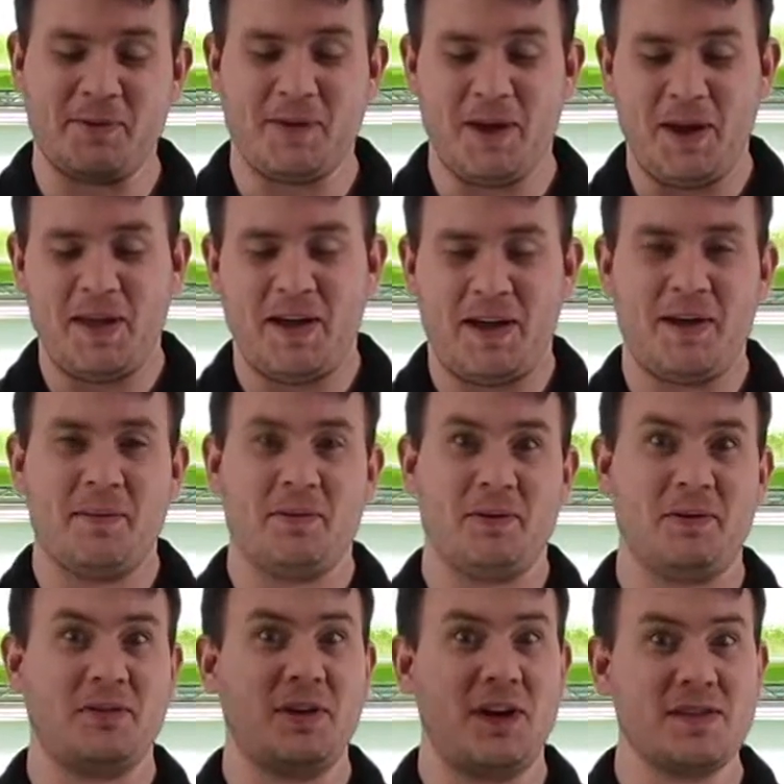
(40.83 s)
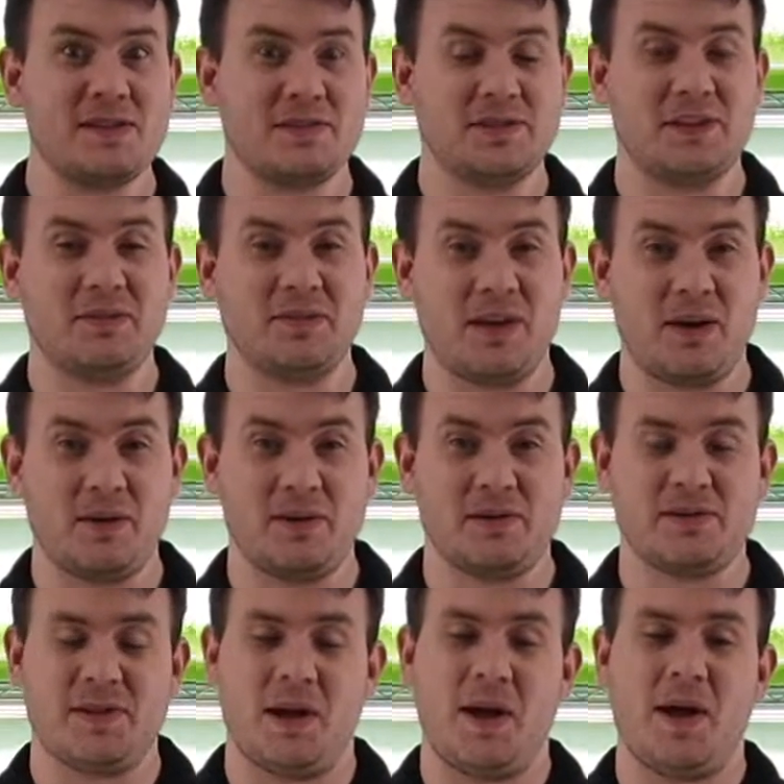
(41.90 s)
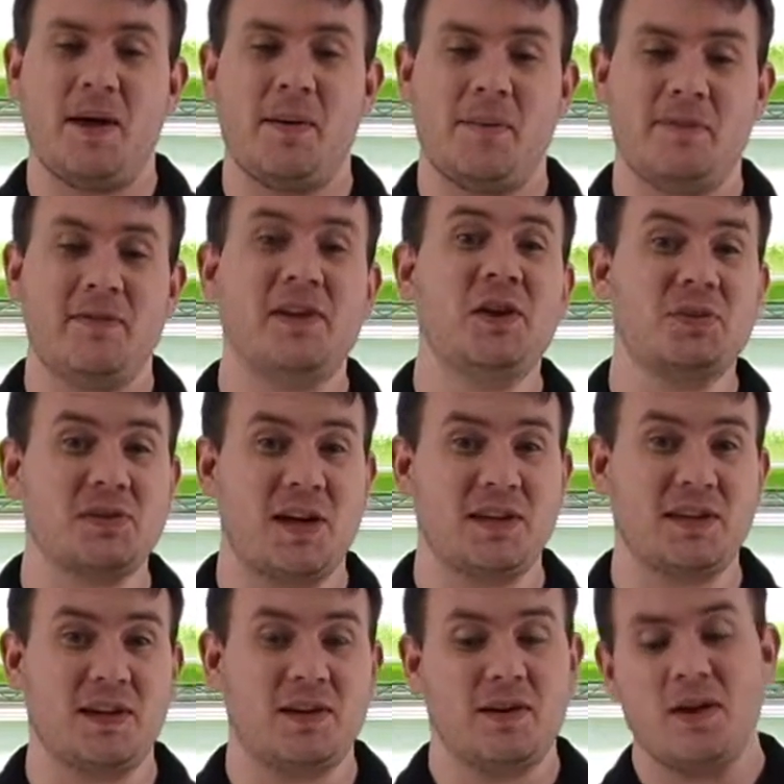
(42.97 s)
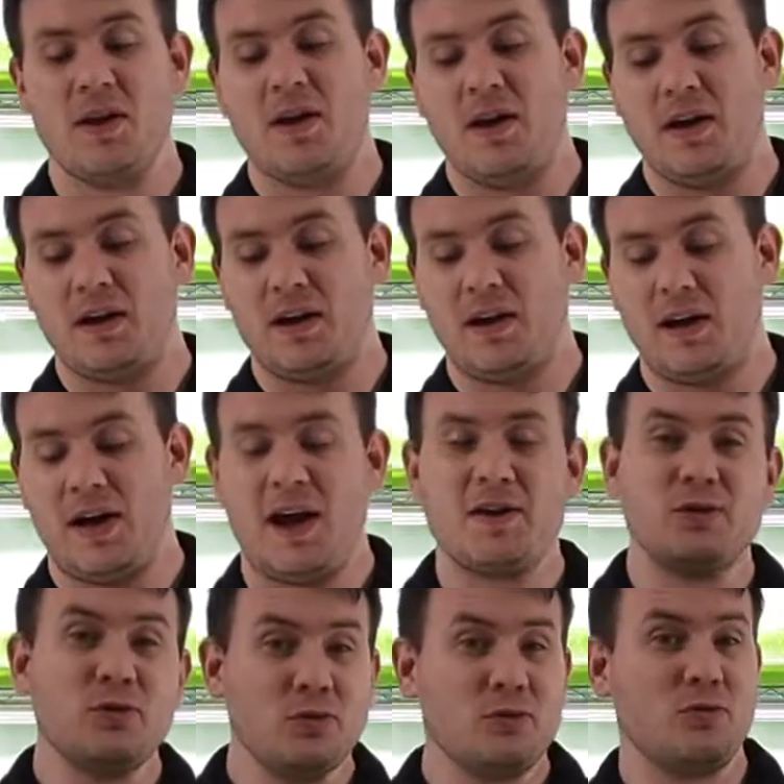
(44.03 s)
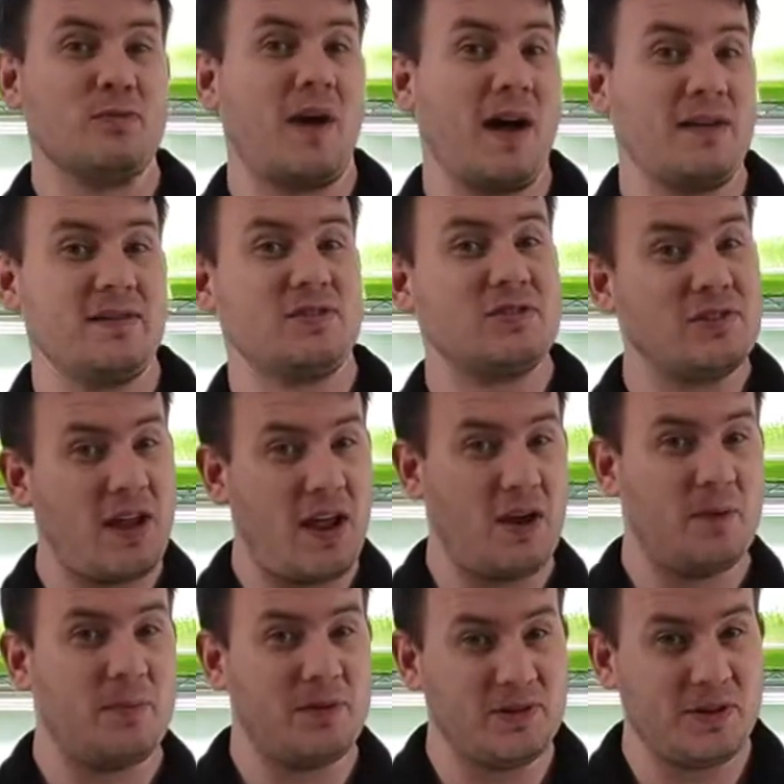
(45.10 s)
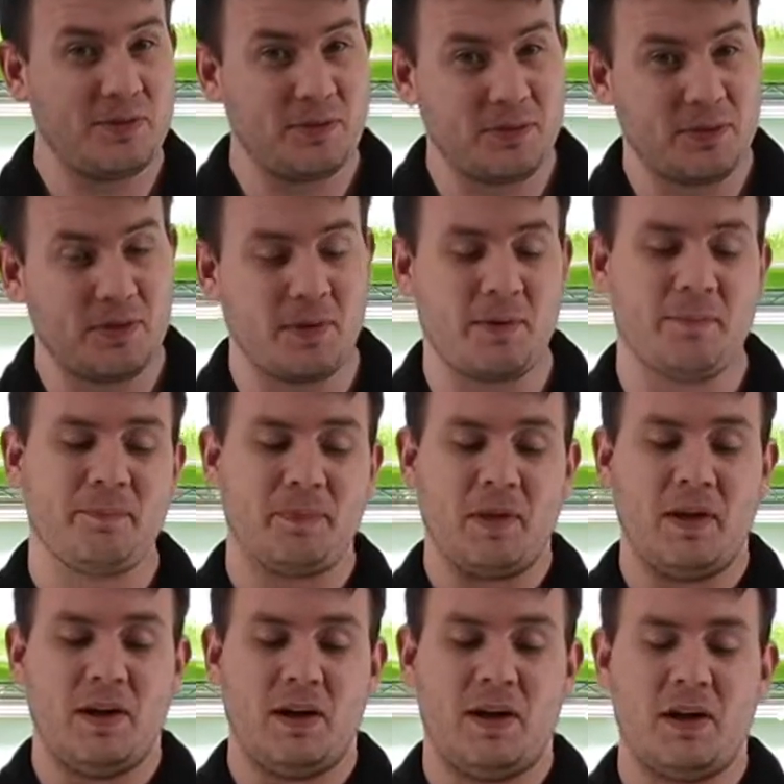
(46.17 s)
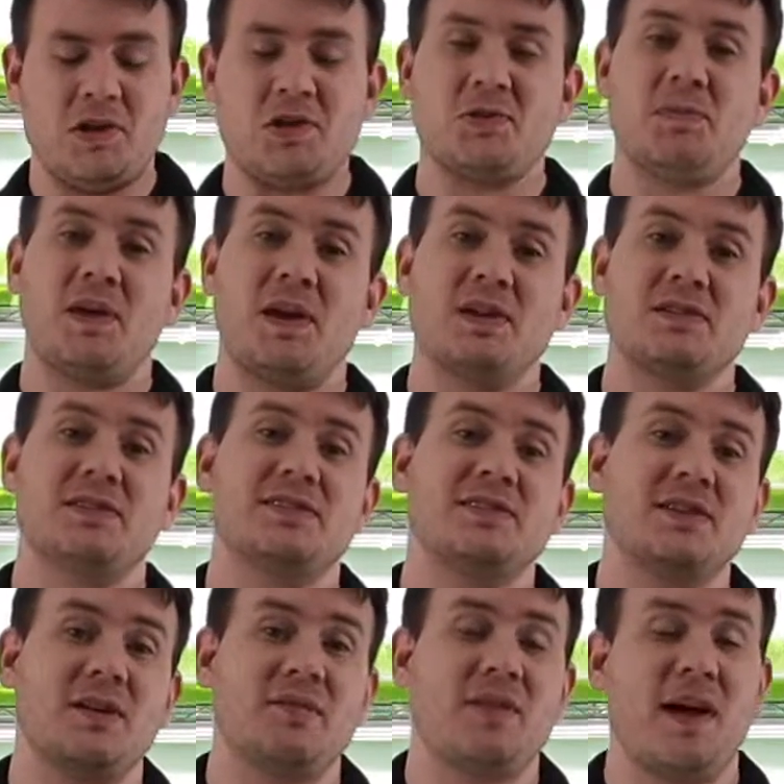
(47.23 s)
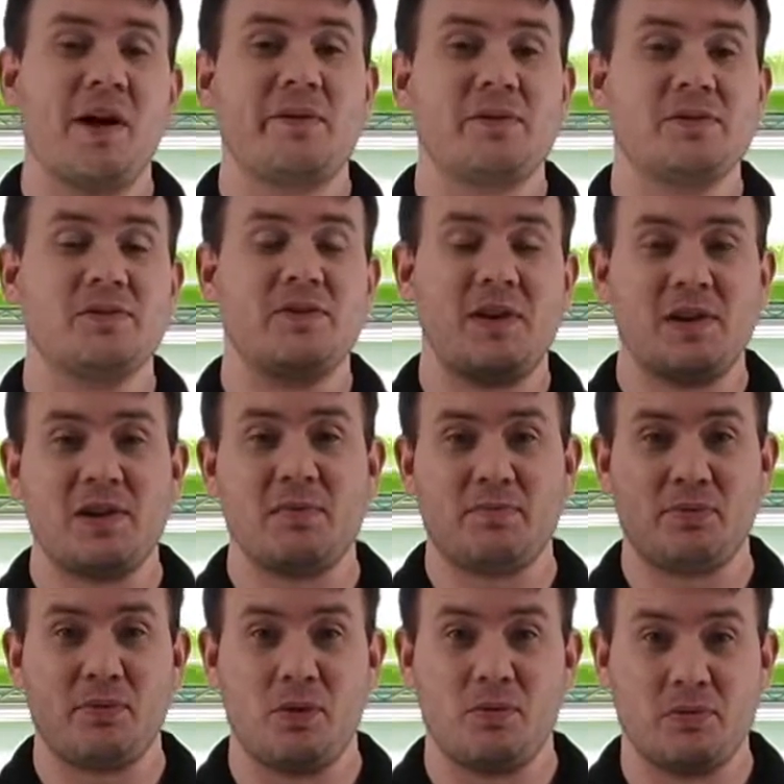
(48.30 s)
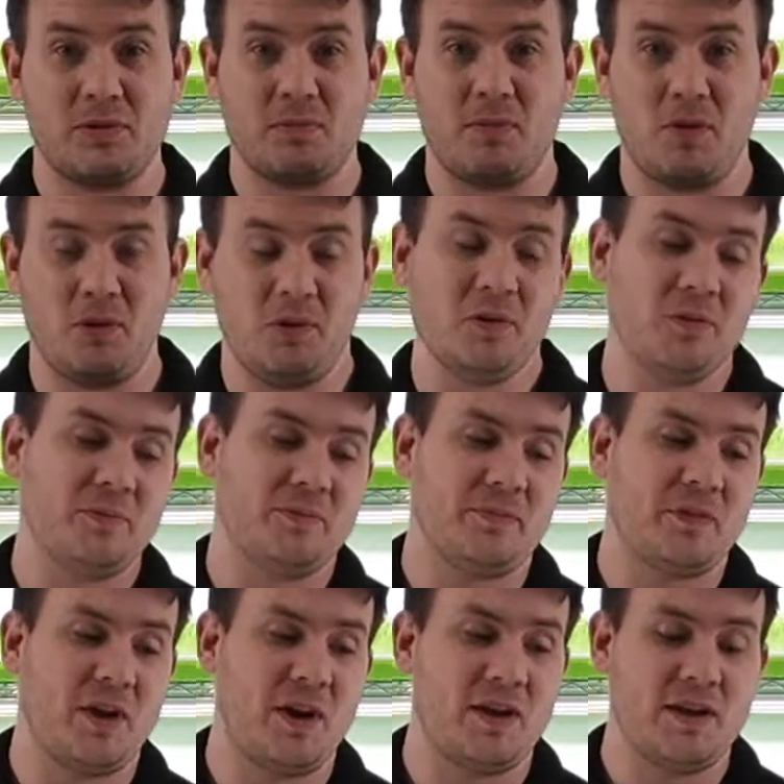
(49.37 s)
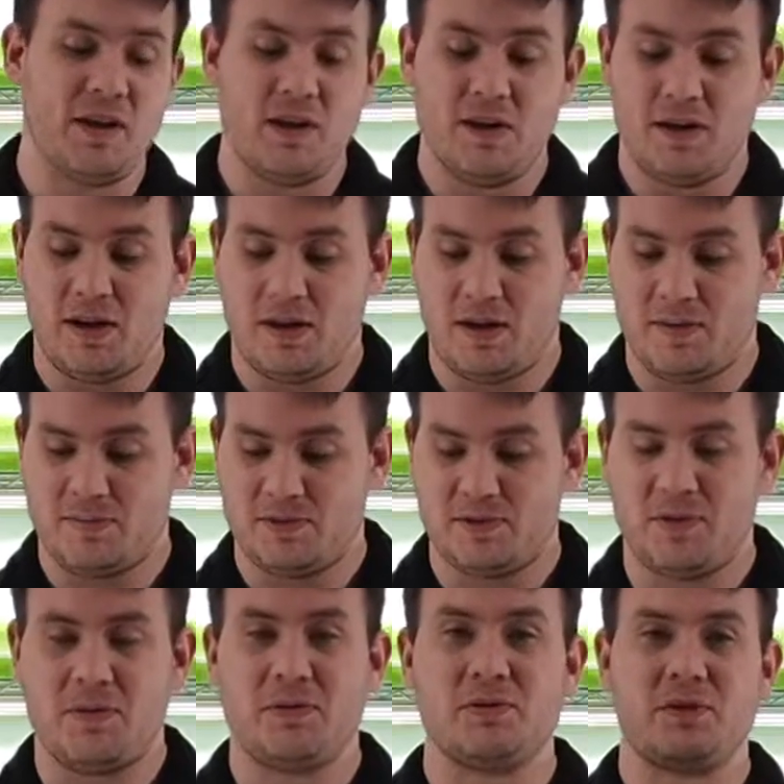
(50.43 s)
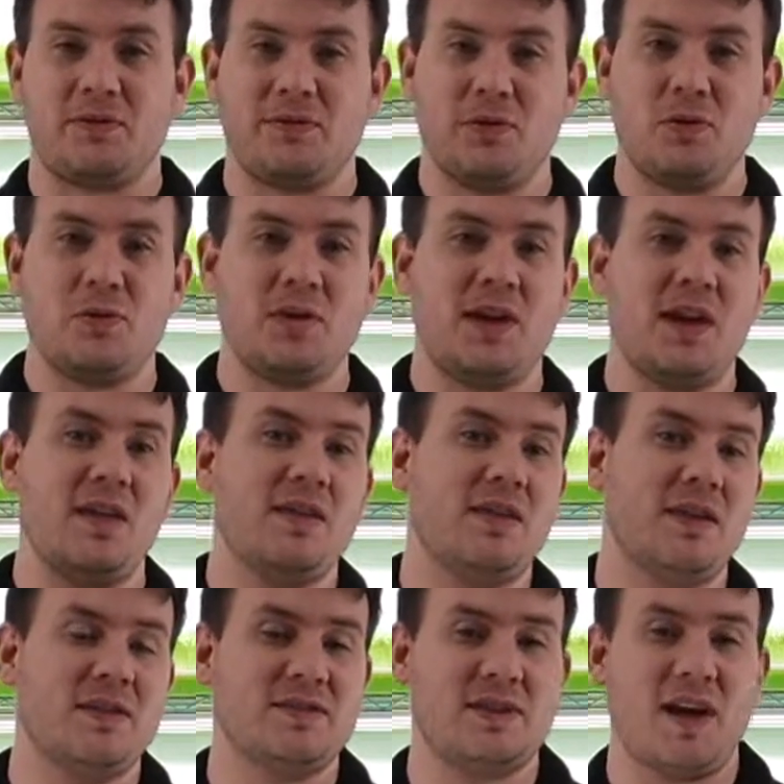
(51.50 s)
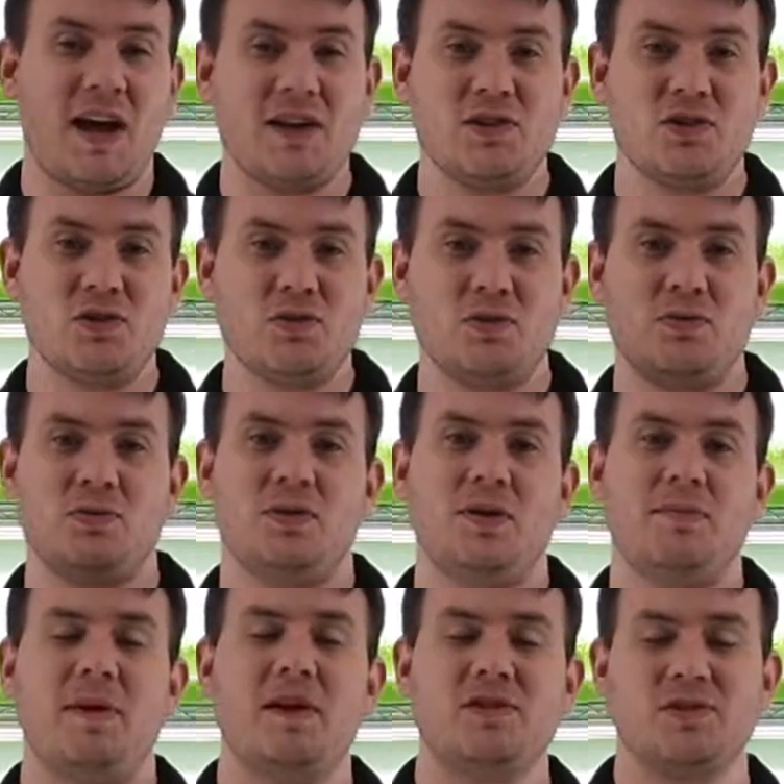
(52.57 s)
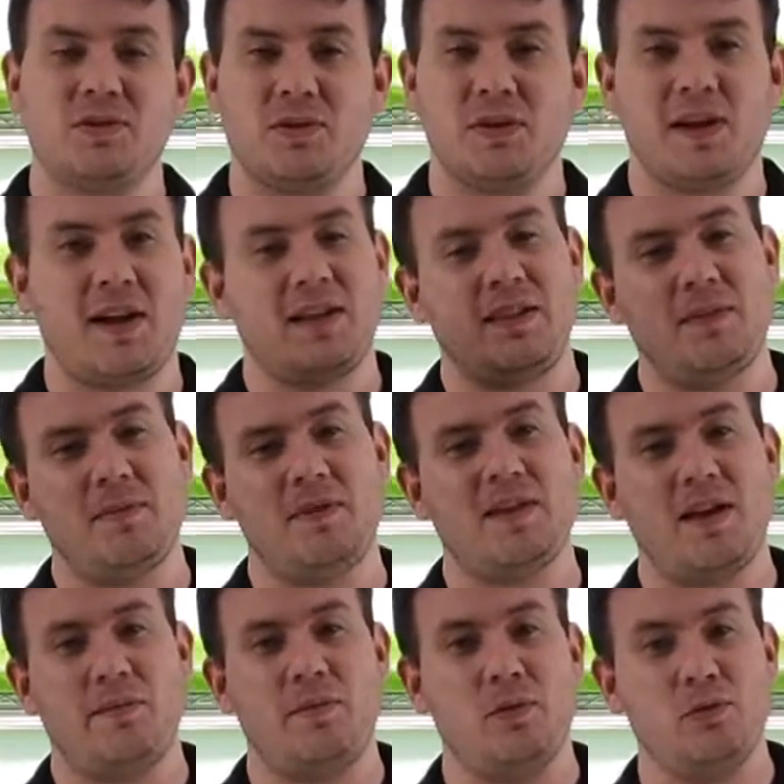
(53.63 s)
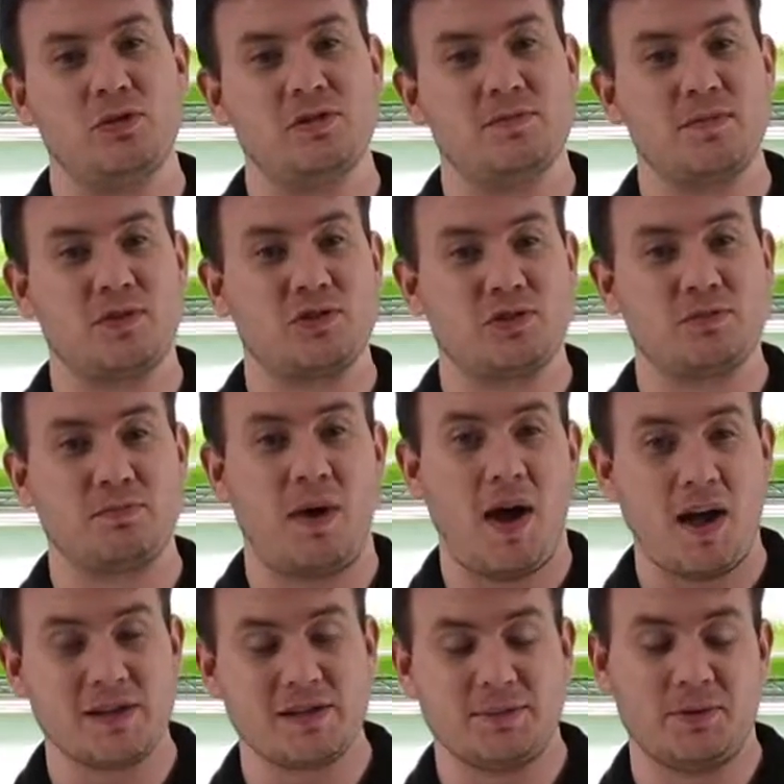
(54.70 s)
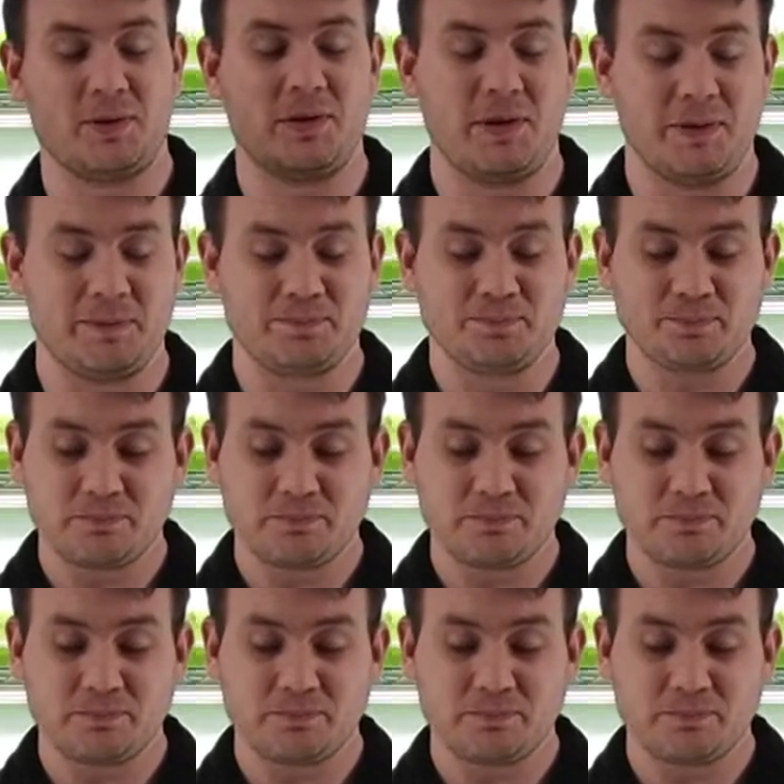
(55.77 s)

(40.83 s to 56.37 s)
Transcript: right? There are tons of sunflower videos out there. I do mine just a hair bit different though, just because sunflower is very prone to mold, right? So there's a few key things that I do to make sure that I limit that mold as much as possible here.